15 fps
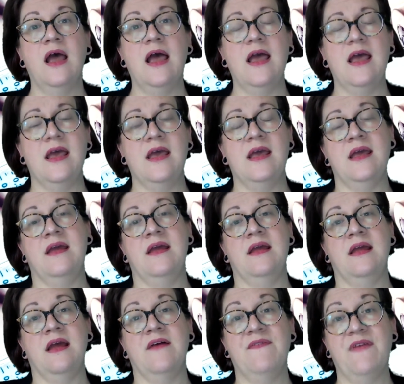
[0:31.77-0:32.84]

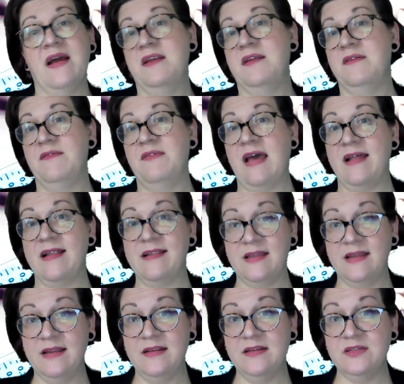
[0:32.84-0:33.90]
a effective
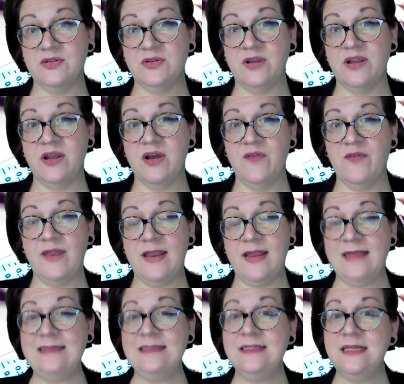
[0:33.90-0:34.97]
vaccine to treat
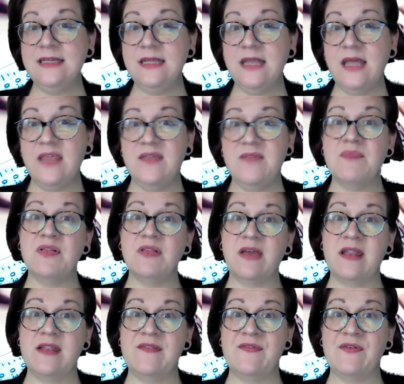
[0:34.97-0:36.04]
COVID-19 and then
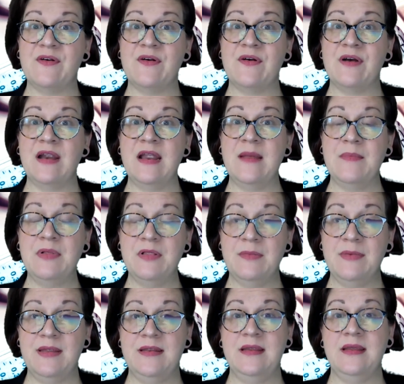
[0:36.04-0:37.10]
plan for
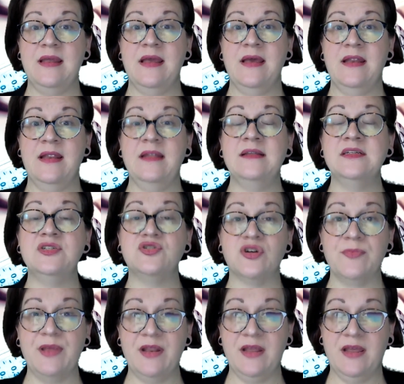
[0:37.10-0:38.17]
implementing it and
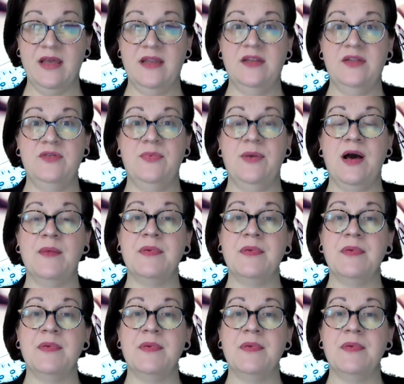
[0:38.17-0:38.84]
distributing it to